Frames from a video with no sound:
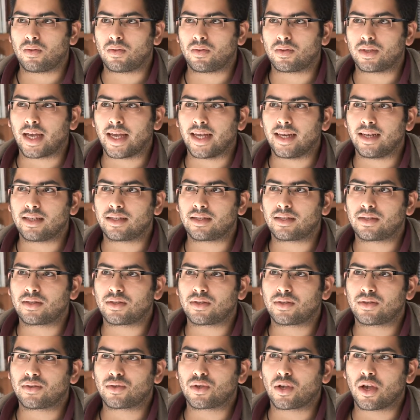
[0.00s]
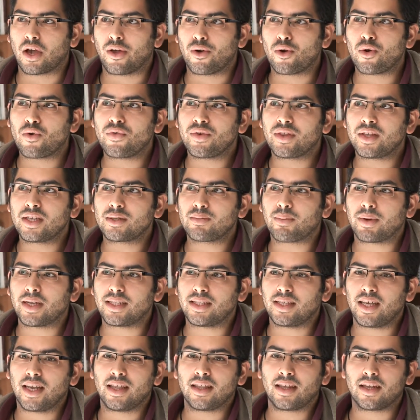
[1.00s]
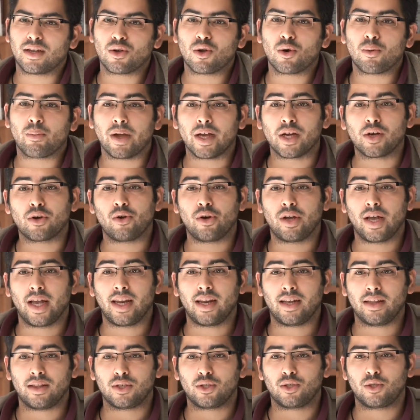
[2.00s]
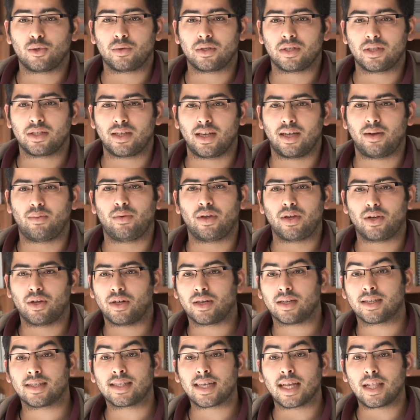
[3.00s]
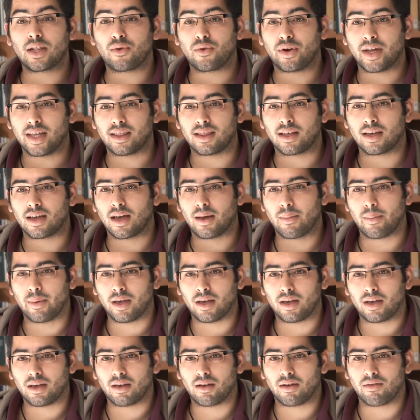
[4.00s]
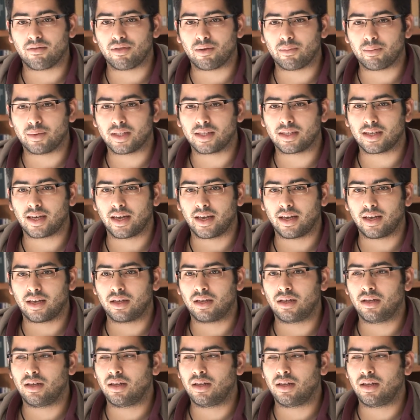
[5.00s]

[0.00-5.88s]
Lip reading: Zionists got over this by saying that no, by creating the Jewish state, we could accelerate the coming of the Messiah.